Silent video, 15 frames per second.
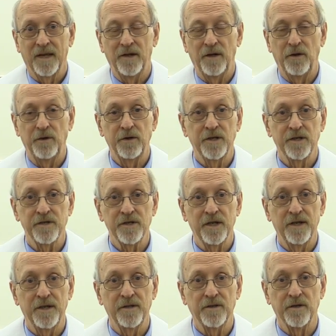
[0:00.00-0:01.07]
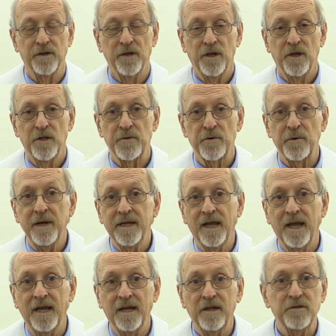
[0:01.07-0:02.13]
Here you can see the three
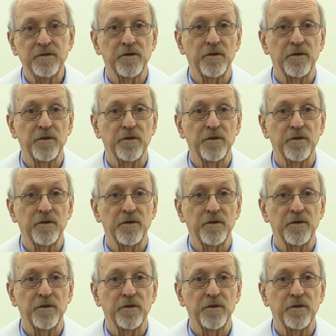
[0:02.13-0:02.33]
kings,